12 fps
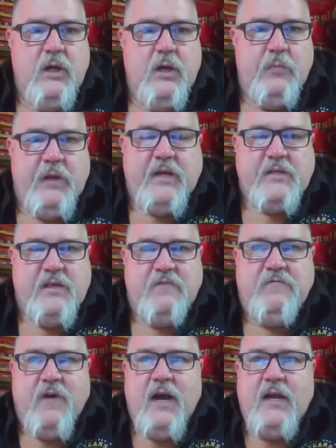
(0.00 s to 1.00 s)
because they
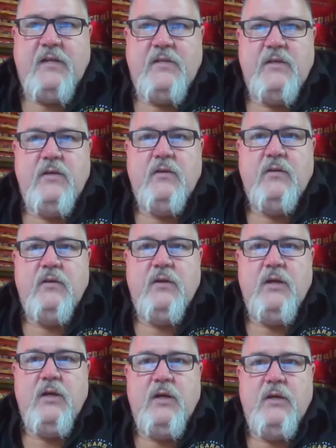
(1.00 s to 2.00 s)
find
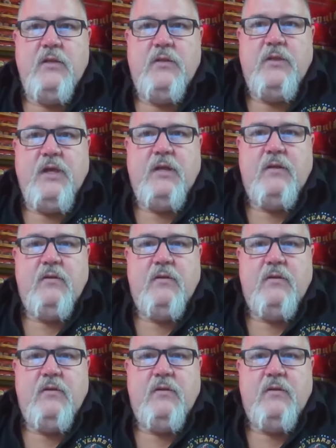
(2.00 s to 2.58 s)
that